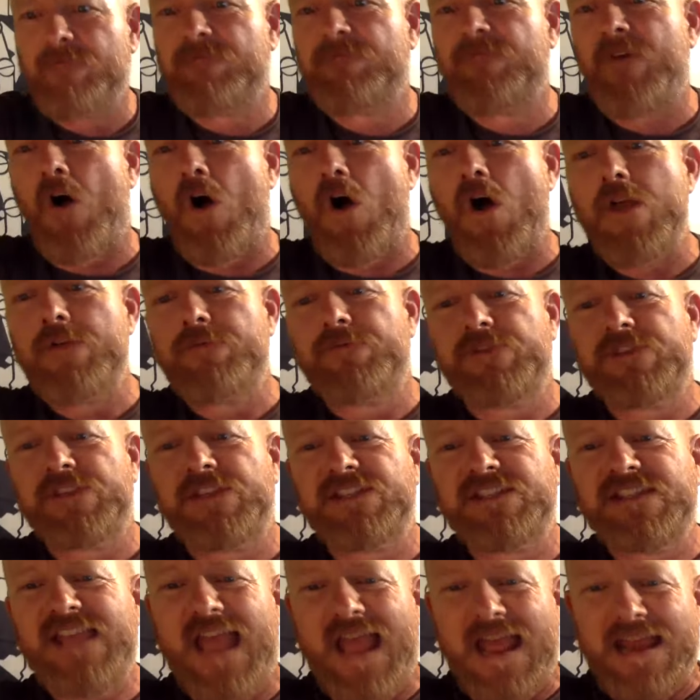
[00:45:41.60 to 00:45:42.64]
5 to
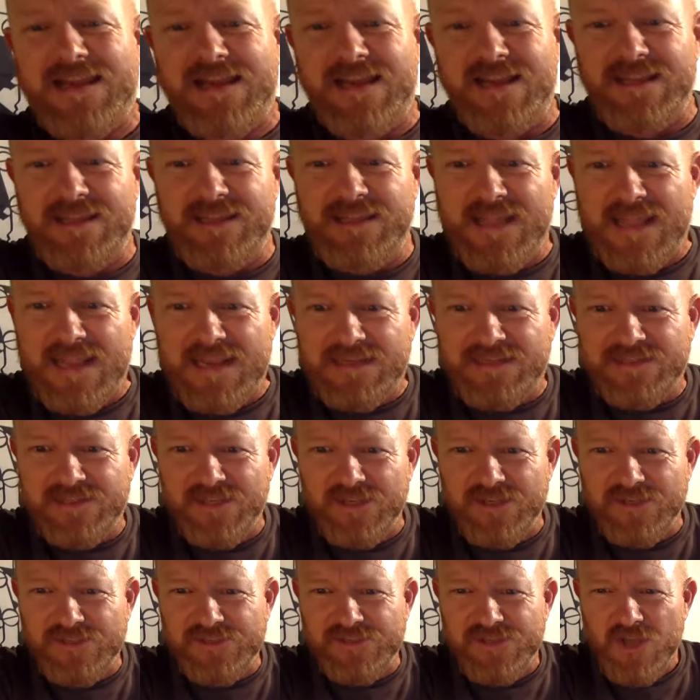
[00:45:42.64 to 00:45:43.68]
10
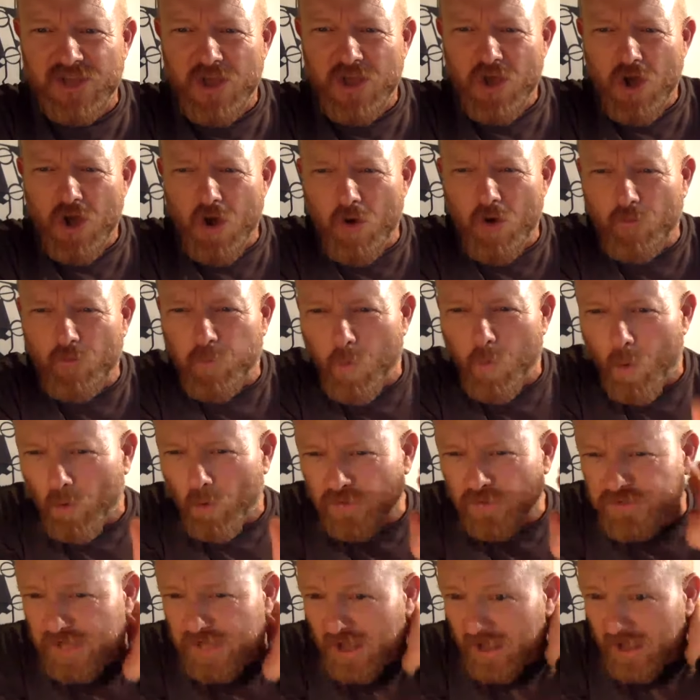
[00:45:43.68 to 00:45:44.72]
liters of
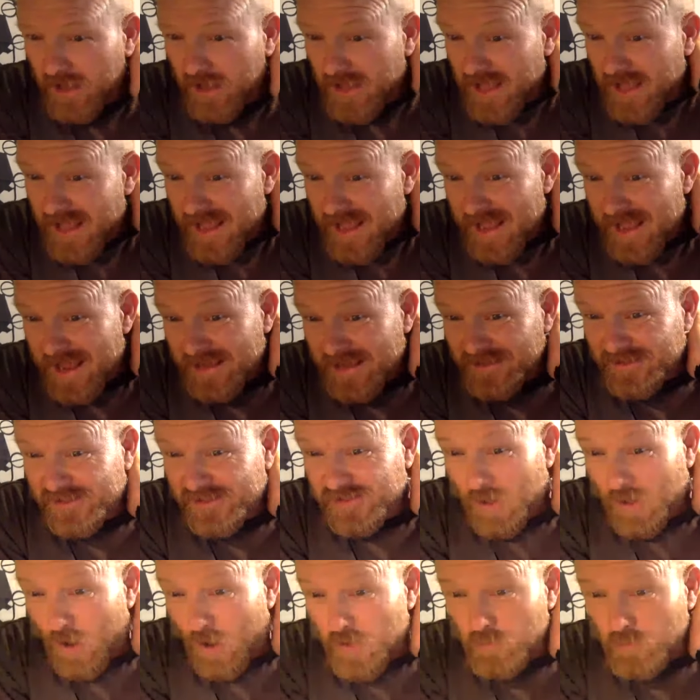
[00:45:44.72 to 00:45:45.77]
water
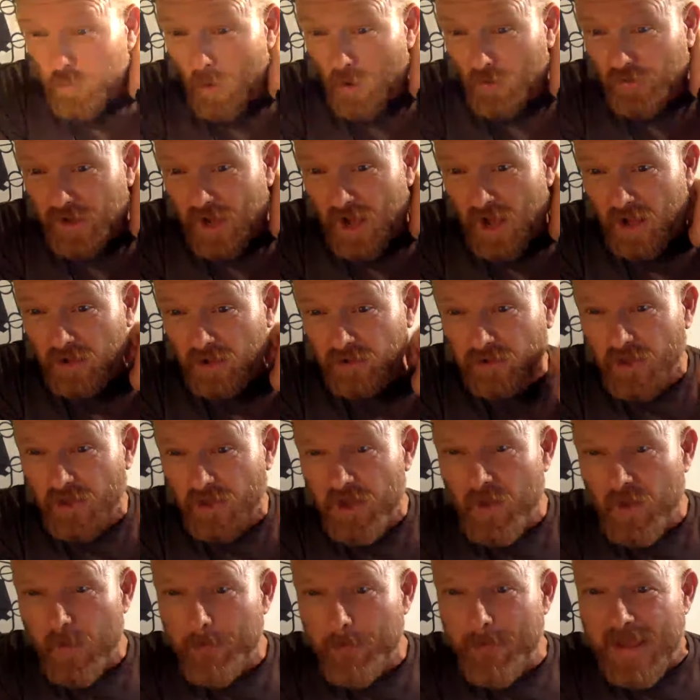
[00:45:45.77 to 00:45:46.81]
inside one hull,